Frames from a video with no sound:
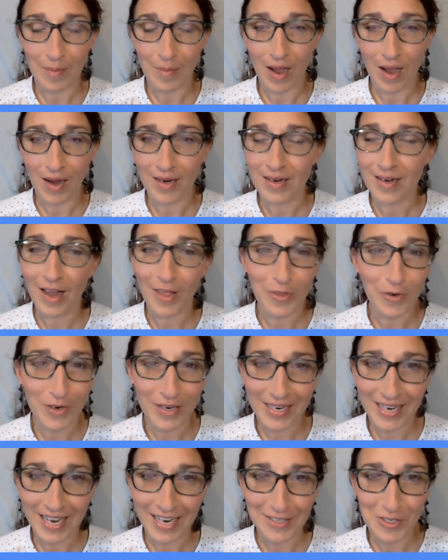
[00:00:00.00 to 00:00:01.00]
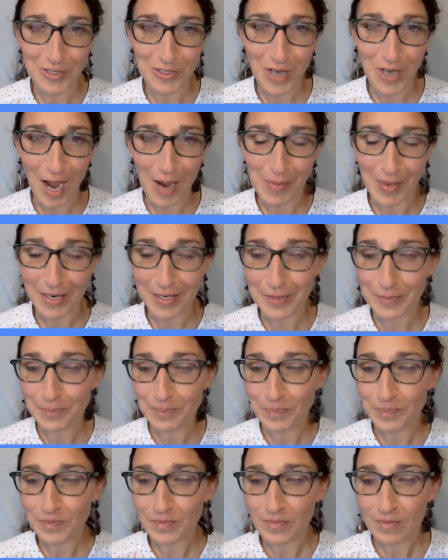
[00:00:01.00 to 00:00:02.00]
on another engaging topic.
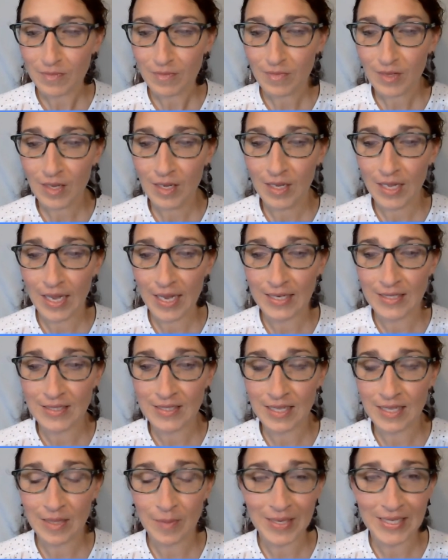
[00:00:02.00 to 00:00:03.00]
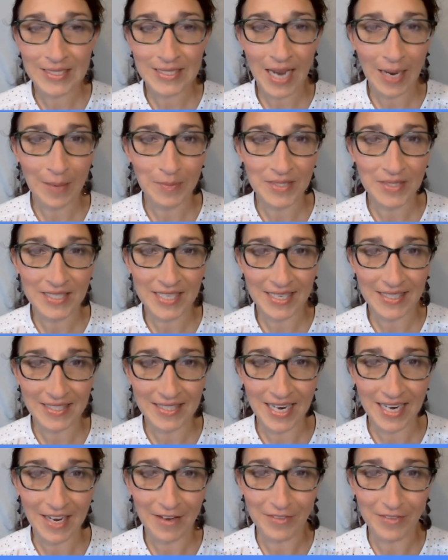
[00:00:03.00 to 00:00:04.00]
And in the meantime, stay safe,
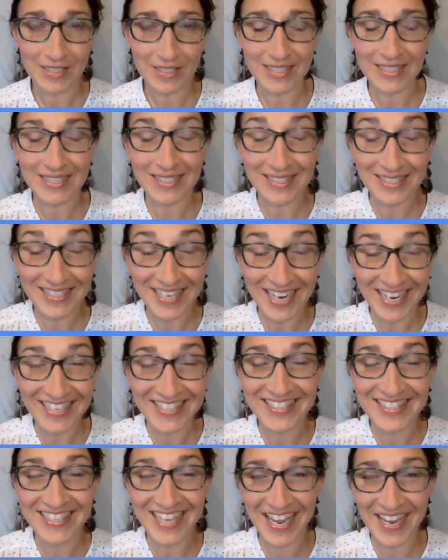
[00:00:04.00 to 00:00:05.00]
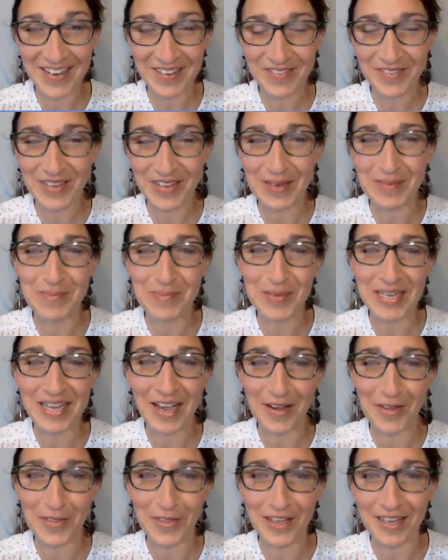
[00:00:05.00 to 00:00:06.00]
stay safe, and be
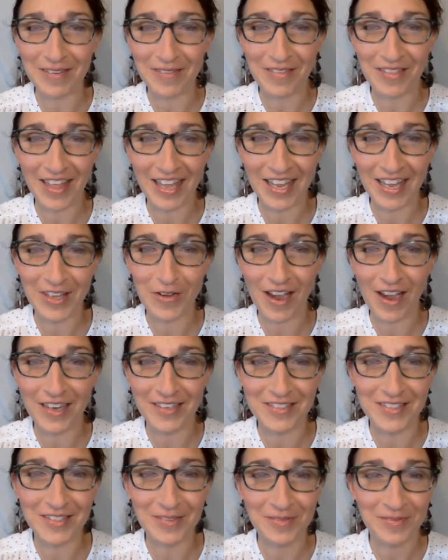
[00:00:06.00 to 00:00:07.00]
healthy. Thank you guys.